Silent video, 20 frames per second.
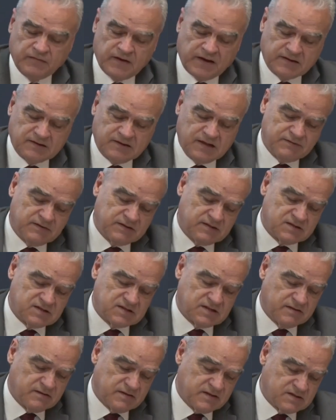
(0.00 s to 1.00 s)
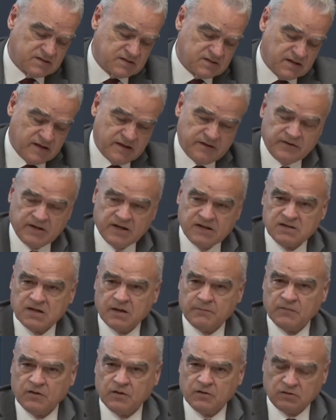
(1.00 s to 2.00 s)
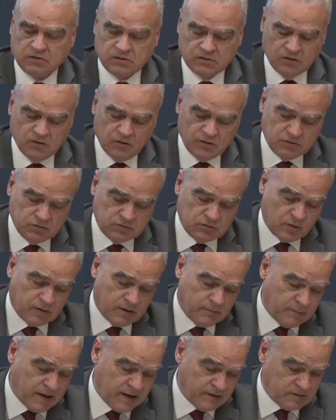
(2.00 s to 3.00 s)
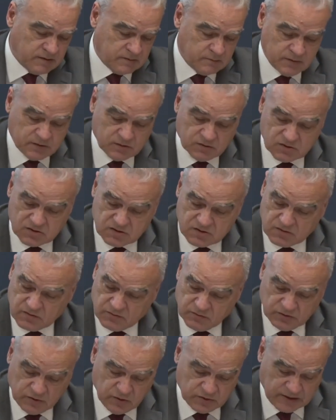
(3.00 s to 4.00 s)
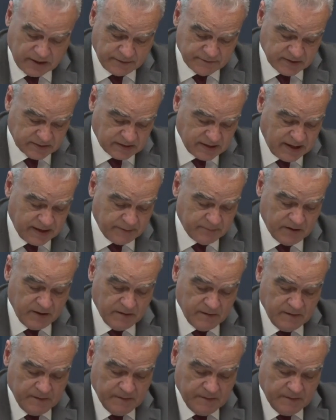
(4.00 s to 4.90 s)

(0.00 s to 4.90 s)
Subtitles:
activities in these areas. I'm not going to talk about it because we don't have the time.